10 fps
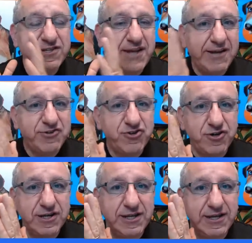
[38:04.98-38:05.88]

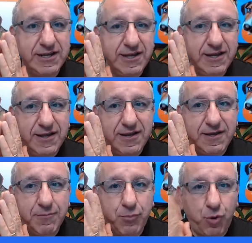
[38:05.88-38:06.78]
naturally
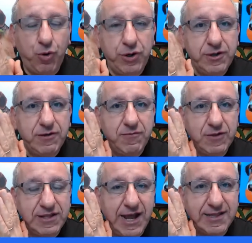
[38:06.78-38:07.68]
born
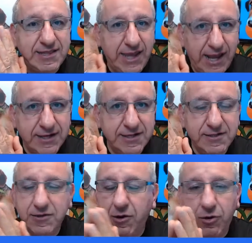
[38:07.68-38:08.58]
with that
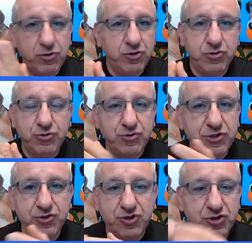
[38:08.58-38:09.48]
talent, all you do,
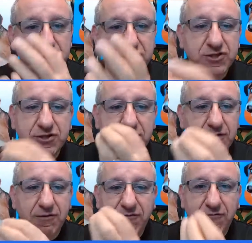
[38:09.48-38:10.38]
you just
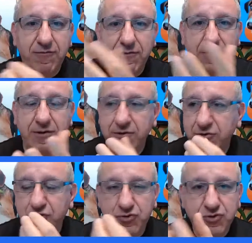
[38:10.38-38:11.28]

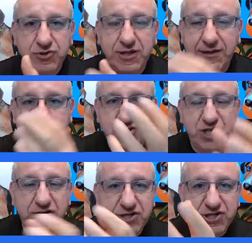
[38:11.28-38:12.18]
use and
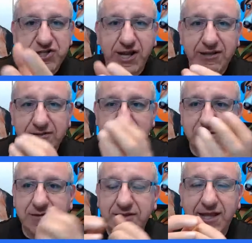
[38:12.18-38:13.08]
cherish that
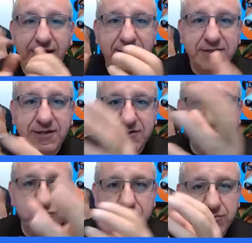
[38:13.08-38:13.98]
talent, and
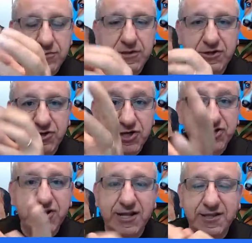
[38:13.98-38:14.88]
you
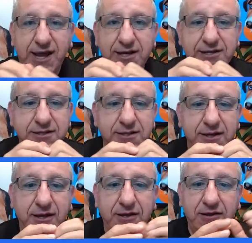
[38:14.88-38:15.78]
encourage that talent.
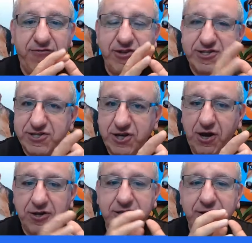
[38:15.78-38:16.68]
If it's
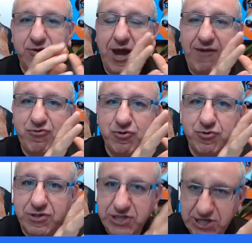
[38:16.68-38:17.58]
not, then you have
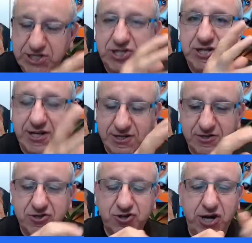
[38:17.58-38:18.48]
to teach it
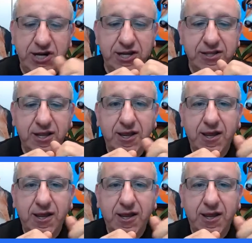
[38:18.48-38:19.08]
and train it.